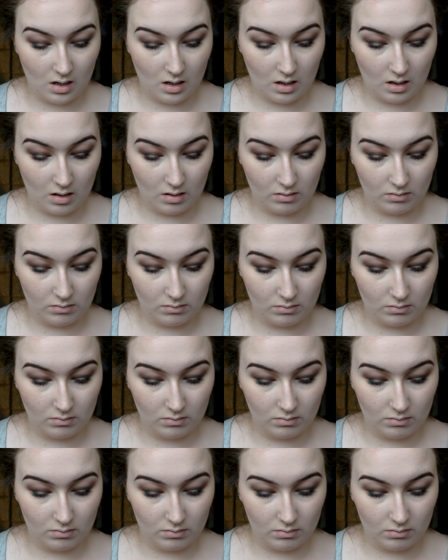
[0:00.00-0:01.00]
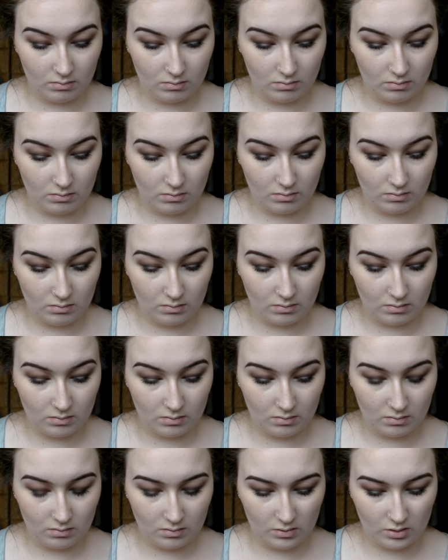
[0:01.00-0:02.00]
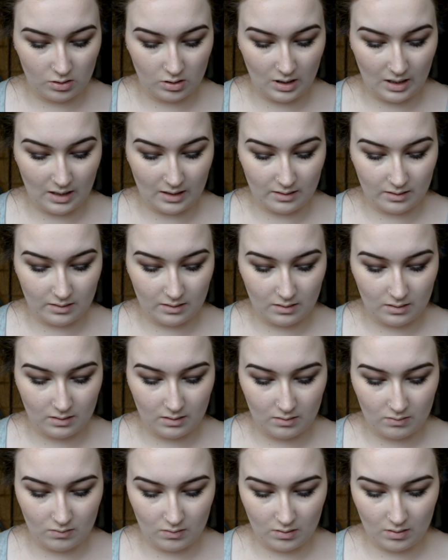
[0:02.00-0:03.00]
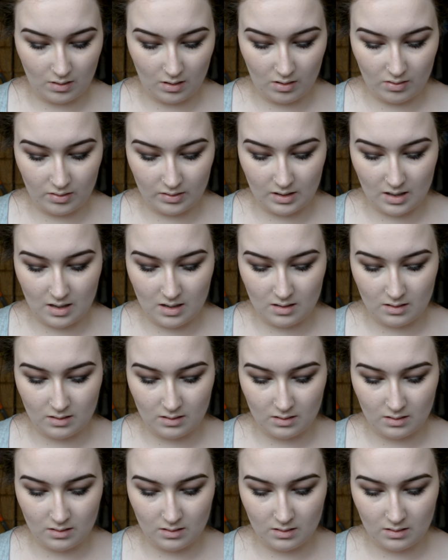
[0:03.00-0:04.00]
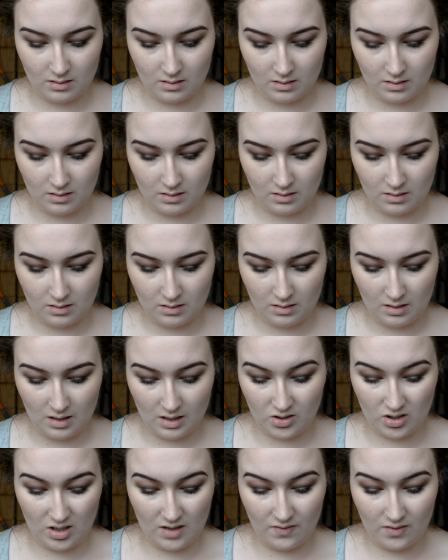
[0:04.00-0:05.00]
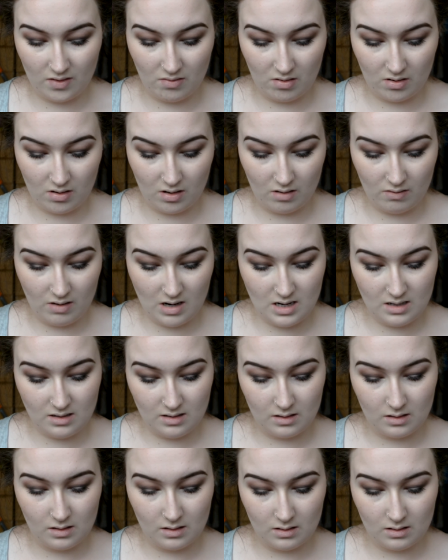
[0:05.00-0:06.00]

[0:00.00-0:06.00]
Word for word: Oh, shit. What colour is that? I don't even know what colour it is.